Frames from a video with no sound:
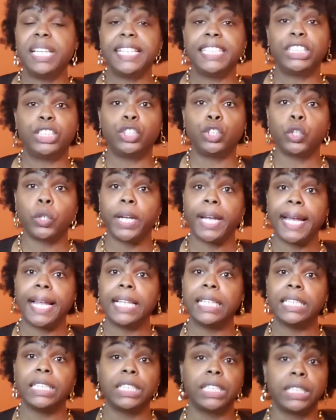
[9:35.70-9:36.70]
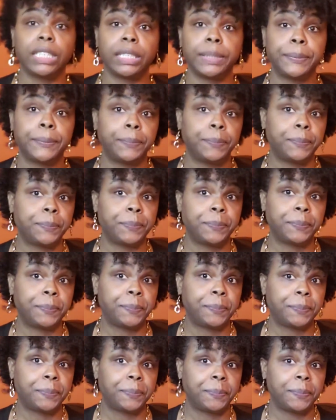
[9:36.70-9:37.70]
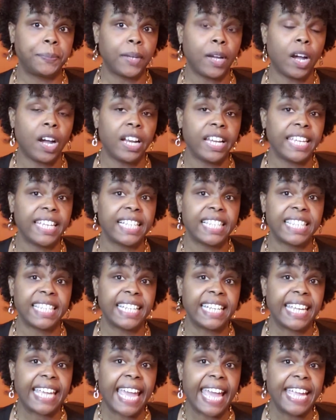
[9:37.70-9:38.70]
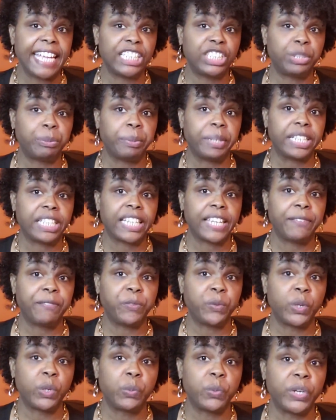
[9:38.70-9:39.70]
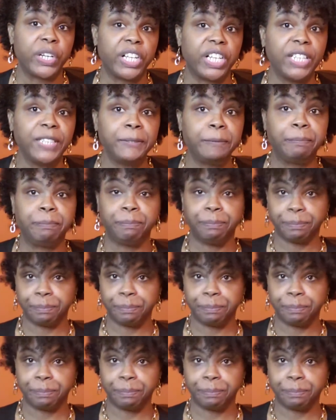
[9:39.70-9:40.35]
let's try a little audience engagement, if we will.